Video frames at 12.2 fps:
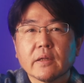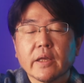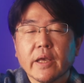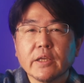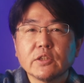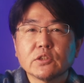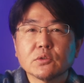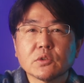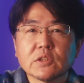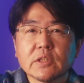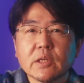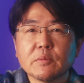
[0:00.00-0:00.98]
If you want
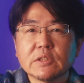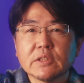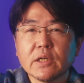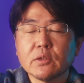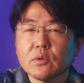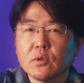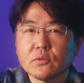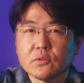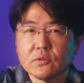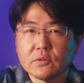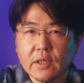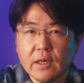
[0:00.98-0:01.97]
to make a short video
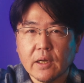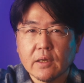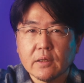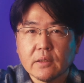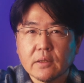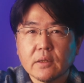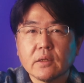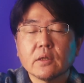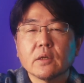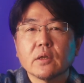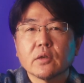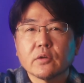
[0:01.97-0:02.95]
without any editing,
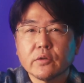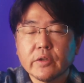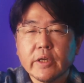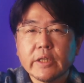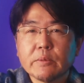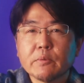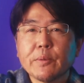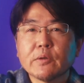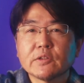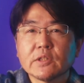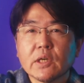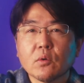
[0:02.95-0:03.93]
another option
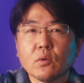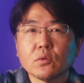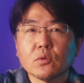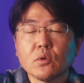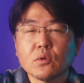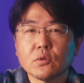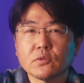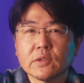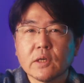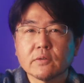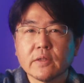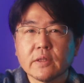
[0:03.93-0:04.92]
is to use creative
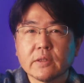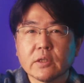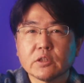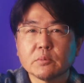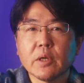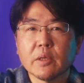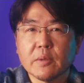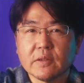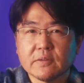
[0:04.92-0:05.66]
picture controls.